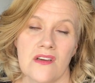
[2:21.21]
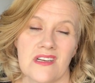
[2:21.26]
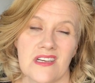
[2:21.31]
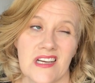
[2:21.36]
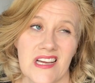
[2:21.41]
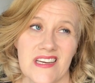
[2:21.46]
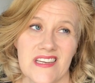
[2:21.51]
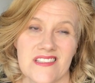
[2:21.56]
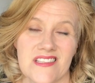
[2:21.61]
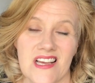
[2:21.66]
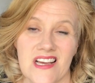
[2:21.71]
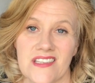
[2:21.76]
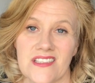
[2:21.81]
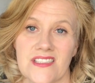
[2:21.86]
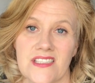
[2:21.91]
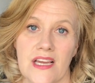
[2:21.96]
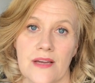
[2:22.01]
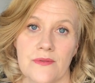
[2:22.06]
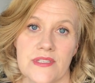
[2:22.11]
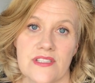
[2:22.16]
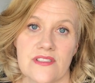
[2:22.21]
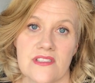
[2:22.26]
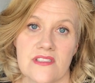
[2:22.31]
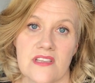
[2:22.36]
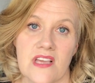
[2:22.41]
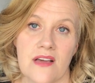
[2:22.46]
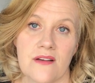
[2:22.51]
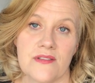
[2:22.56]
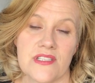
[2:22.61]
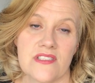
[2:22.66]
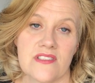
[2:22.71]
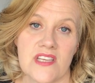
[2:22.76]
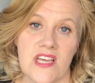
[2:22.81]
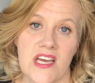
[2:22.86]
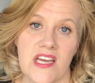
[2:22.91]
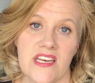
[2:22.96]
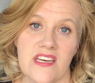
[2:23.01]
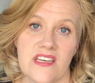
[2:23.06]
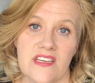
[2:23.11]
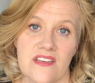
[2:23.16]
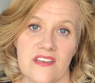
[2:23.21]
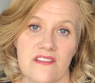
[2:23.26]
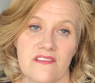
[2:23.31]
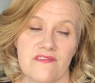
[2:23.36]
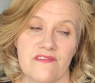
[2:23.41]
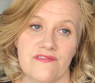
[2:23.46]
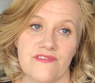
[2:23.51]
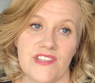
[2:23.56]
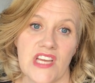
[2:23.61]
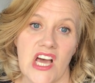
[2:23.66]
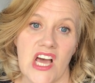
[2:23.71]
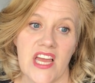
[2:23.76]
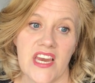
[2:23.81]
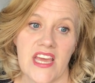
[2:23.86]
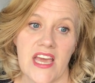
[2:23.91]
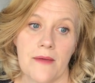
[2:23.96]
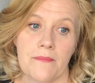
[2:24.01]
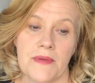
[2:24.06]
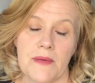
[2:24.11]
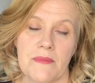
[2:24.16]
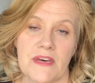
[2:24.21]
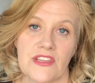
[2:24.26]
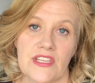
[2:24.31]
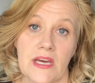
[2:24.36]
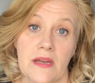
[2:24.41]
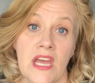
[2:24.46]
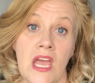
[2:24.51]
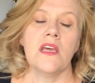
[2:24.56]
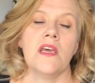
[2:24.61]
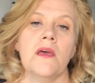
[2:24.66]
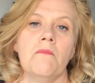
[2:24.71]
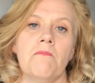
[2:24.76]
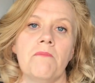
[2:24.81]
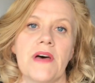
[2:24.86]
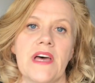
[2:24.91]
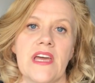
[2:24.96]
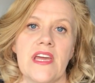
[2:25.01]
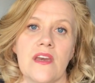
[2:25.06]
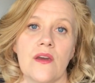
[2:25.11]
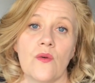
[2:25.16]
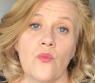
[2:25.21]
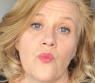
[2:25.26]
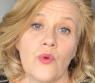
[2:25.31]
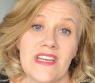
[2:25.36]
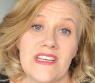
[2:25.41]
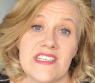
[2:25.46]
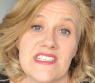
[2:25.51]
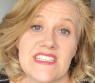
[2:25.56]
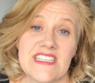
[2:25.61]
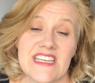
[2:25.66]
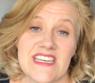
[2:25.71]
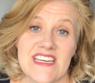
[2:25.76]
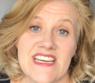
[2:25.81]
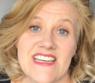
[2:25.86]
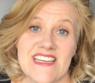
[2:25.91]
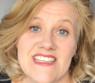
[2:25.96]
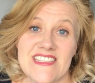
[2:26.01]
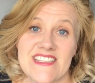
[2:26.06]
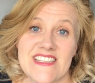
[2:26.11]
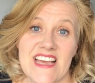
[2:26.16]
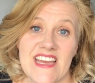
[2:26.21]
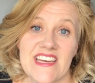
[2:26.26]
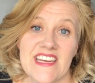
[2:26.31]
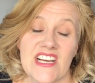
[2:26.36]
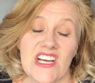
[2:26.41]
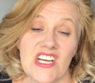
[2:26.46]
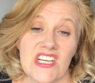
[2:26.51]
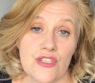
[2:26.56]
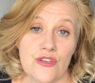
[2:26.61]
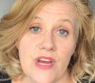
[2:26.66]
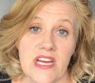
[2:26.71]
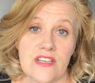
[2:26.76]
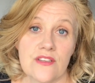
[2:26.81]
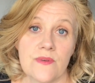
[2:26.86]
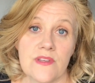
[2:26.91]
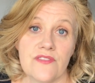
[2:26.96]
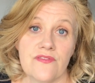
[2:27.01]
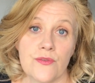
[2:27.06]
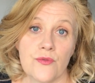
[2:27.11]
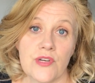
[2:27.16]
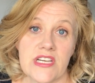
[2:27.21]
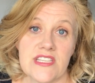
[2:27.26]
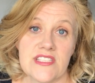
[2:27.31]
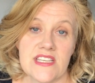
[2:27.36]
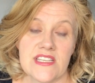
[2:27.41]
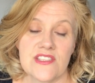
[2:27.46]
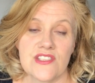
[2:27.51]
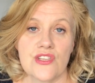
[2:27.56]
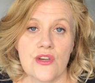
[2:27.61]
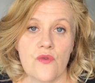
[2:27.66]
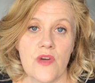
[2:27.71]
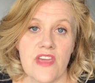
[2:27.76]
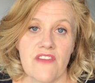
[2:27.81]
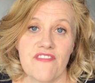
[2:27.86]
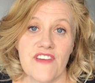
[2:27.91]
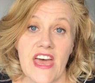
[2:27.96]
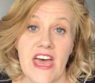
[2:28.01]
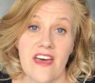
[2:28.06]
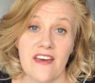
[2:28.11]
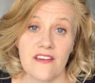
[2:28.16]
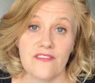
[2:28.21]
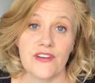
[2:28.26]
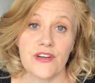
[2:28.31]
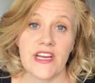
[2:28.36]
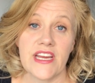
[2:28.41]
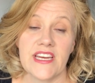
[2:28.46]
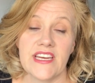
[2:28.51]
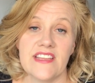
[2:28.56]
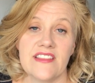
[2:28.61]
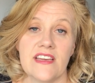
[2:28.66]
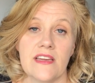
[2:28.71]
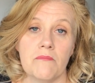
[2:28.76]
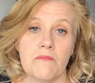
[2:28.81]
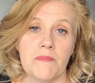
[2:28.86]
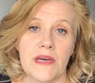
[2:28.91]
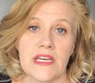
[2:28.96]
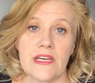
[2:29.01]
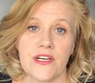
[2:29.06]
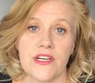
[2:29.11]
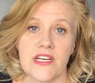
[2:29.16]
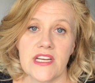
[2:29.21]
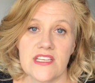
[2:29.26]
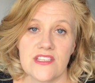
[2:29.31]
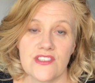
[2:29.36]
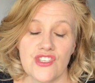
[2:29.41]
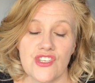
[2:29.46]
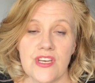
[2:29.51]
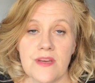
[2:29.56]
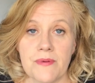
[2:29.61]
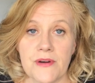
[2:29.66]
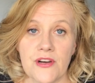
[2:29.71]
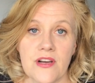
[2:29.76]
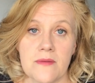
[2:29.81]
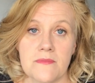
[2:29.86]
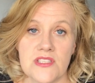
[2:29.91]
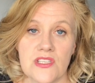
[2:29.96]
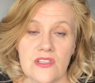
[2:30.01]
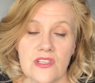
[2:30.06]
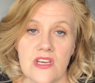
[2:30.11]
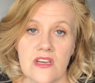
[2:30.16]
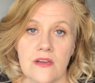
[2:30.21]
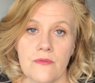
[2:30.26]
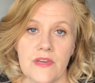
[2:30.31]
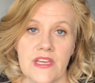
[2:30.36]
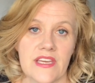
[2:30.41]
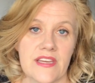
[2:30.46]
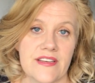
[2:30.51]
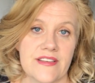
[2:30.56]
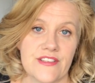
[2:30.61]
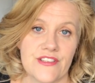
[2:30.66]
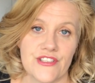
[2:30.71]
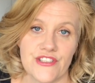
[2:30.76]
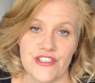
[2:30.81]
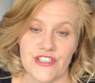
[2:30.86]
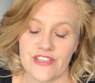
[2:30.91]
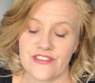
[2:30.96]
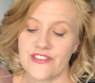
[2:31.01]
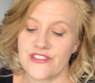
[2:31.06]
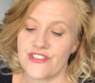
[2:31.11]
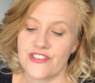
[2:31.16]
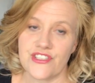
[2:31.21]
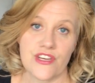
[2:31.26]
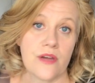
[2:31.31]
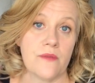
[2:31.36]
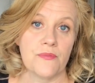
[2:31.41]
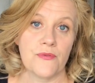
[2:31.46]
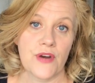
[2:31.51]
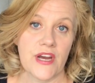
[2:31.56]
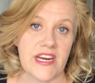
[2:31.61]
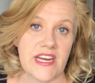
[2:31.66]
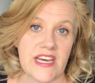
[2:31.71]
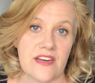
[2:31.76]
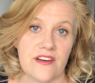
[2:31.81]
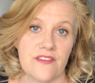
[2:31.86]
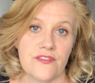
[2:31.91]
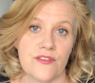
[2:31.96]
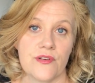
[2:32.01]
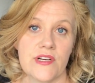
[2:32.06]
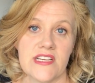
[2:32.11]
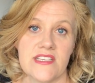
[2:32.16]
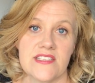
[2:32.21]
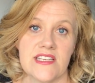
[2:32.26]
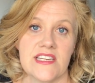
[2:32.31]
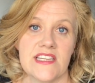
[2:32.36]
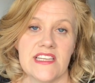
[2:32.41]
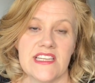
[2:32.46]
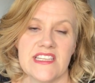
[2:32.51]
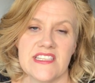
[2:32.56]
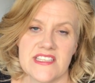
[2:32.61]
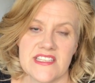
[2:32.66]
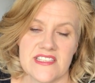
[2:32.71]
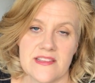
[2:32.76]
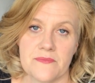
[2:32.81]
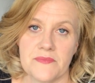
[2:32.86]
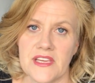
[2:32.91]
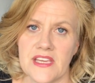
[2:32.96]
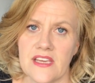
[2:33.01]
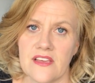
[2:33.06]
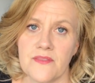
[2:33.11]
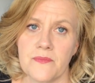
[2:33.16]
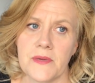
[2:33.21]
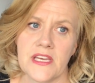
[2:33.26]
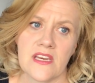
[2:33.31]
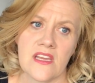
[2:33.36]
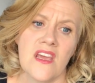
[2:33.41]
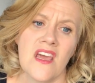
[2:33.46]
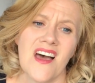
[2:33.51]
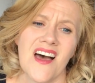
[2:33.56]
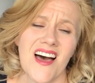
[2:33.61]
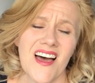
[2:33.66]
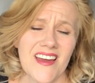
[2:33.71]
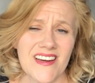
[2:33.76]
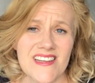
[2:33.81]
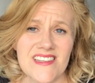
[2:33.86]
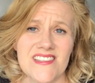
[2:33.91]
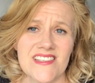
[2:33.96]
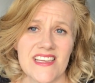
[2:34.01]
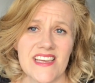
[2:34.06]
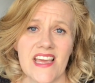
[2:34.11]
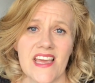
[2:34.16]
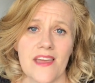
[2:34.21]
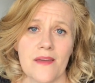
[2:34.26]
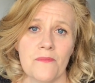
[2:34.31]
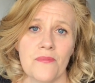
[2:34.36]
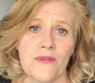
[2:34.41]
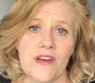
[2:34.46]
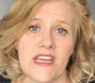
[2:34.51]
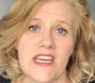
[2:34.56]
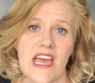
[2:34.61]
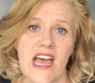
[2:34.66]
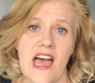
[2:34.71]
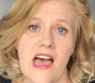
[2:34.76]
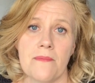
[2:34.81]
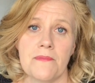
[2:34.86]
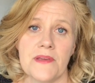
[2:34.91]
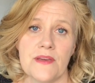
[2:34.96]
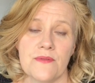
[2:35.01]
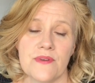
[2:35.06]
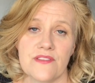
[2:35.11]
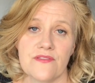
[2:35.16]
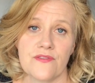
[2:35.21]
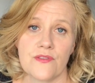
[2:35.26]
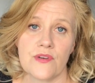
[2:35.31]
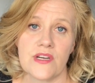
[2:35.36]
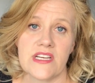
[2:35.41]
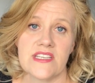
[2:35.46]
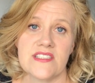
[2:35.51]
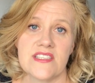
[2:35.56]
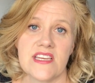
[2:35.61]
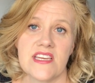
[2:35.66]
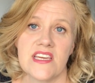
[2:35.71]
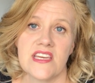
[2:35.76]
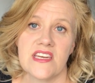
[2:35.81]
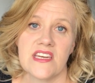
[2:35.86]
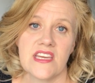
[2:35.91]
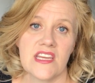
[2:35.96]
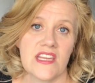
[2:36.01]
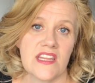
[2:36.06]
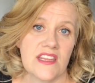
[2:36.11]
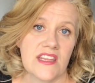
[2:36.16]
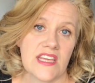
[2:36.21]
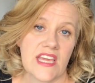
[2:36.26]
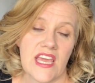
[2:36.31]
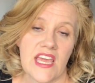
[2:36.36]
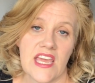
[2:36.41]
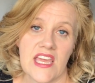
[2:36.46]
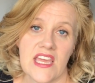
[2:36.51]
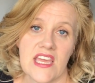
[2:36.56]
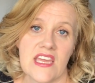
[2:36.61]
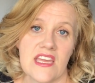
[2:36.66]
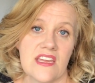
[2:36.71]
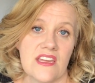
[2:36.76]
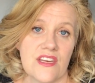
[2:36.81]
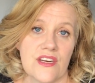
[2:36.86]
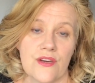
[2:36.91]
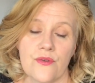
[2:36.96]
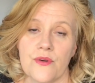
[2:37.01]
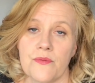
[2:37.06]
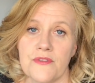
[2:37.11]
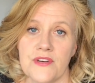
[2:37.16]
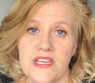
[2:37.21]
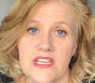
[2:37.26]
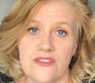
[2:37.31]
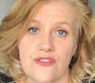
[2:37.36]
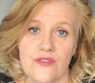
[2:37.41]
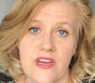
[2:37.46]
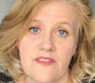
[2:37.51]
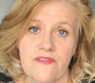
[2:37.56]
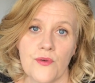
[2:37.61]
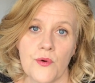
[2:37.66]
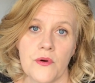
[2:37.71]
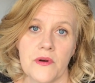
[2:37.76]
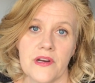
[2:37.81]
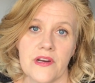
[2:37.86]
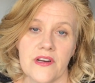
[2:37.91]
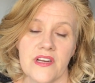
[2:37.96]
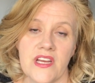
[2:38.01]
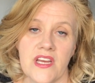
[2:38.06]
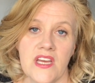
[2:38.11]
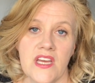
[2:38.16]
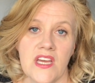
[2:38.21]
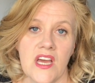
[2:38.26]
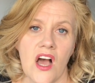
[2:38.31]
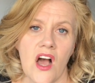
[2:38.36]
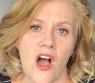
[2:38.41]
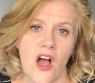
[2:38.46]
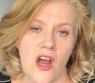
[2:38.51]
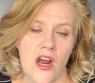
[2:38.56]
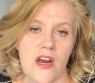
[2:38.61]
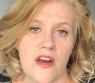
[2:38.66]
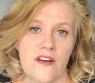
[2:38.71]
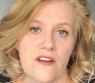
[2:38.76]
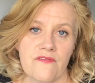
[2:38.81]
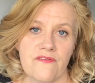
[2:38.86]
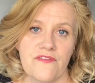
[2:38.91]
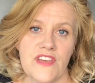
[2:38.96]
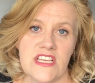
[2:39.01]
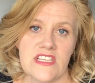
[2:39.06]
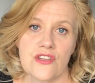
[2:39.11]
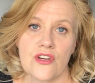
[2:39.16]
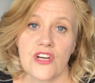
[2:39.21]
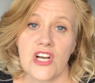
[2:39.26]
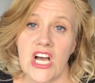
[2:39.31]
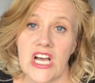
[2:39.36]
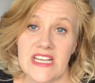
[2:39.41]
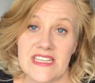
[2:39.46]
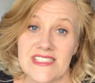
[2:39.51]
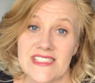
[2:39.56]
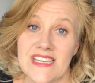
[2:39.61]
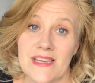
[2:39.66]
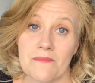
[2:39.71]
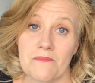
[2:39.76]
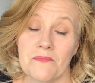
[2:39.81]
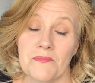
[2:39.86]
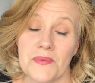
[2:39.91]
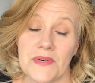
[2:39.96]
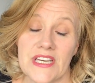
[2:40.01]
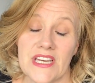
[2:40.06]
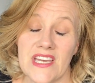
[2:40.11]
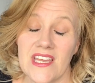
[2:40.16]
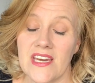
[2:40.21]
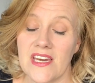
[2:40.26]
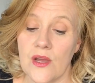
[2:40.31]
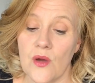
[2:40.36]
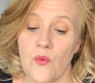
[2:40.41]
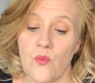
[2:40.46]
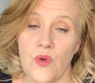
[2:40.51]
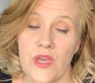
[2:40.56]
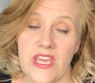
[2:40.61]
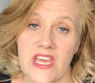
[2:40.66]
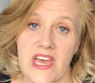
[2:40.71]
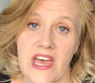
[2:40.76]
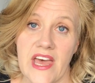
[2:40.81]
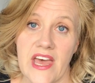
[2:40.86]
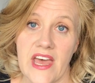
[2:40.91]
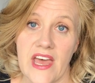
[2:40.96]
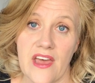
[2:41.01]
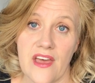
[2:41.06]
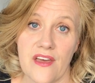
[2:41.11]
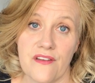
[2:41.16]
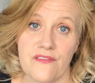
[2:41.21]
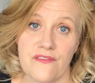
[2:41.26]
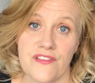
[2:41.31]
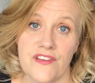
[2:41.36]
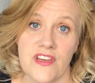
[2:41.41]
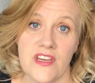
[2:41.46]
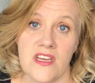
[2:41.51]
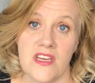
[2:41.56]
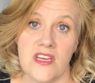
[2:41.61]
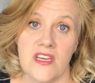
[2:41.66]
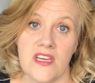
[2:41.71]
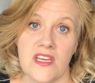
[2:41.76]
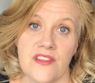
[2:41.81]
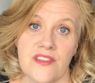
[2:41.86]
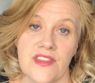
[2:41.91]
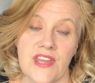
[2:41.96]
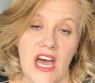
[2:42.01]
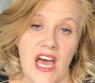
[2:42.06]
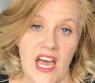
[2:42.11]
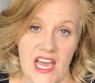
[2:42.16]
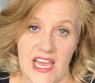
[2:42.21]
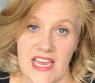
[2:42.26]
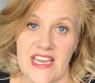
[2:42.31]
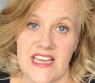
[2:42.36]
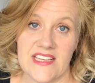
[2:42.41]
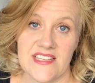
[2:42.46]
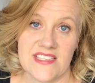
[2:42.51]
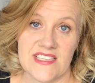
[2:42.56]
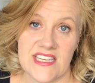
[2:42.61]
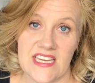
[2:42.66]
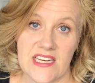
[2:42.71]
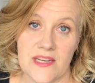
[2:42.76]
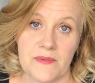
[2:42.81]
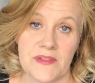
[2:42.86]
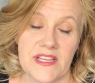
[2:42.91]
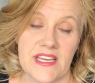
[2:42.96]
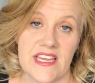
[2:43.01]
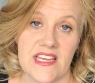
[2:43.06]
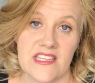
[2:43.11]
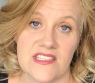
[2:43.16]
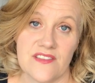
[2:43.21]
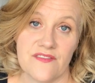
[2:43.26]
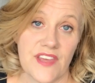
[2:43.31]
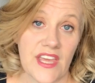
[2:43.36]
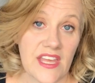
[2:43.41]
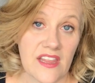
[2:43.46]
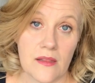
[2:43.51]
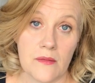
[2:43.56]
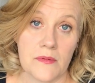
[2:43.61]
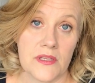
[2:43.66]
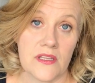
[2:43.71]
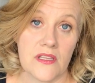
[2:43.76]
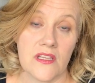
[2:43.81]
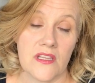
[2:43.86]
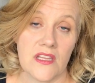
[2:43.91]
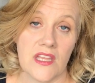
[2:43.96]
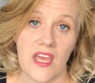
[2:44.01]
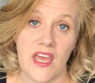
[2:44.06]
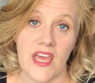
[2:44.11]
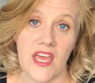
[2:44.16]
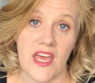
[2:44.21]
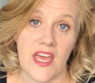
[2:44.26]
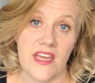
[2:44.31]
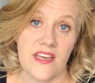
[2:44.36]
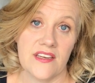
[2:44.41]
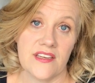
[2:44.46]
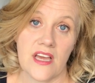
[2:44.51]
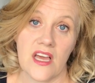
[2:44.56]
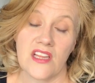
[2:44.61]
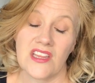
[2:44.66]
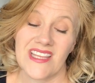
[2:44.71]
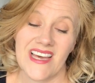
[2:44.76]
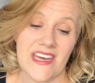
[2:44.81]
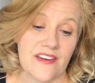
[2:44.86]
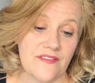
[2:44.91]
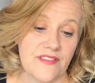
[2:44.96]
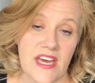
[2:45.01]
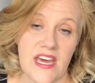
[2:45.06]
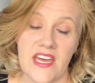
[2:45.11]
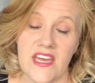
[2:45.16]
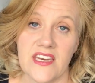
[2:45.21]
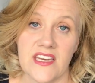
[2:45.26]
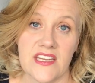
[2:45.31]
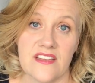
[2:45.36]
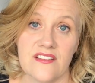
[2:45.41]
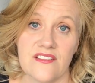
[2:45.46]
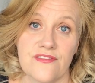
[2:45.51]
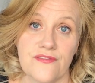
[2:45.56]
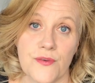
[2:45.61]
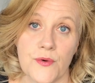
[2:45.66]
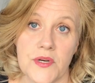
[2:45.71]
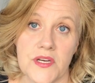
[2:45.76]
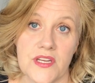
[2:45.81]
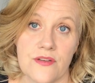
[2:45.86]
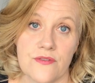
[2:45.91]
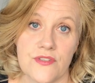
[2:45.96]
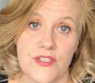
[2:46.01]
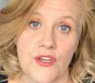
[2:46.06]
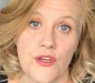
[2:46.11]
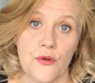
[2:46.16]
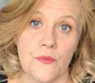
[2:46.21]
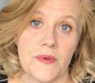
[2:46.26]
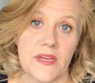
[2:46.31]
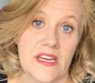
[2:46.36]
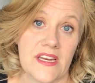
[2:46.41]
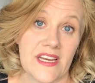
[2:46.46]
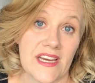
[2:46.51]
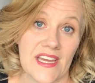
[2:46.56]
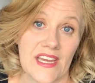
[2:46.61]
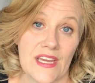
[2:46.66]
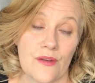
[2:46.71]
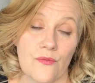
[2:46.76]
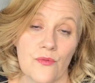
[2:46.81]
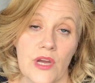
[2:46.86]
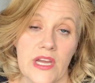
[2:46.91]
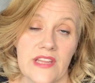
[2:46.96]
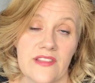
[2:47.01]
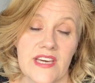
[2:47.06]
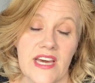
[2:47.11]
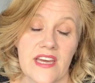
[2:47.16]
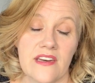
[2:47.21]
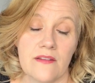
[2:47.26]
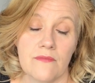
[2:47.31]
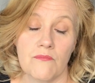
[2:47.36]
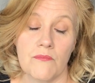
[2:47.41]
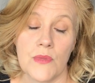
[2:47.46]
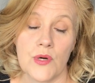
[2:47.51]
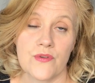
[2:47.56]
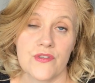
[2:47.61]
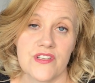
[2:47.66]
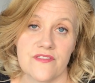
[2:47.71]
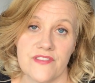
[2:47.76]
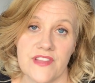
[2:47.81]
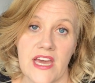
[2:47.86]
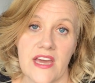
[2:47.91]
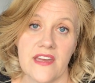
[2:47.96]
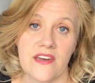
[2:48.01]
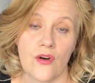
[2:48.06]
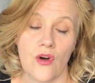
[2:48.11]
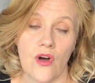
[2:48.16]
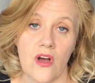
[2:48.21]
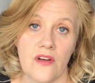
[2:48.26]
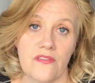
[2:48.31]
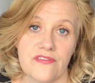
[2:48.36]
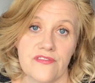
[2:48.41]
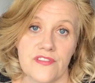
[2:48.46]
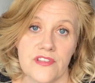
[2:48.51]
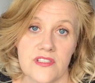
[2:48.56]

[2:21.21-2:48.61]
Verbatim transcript: Kind of sucked. I was I was kind of not happy about that but we did not sign a contract with Verizon. So if ever anything better and cheaper comes along, we can just jump right out of Verizon and into something else. But honestly, I'm pretty happy with Verizon. They, you know, are pretty straightforward. Our fees are costly, but we have the highest data plans available. And a lot of that is for YouTube, and I can write that most of that off.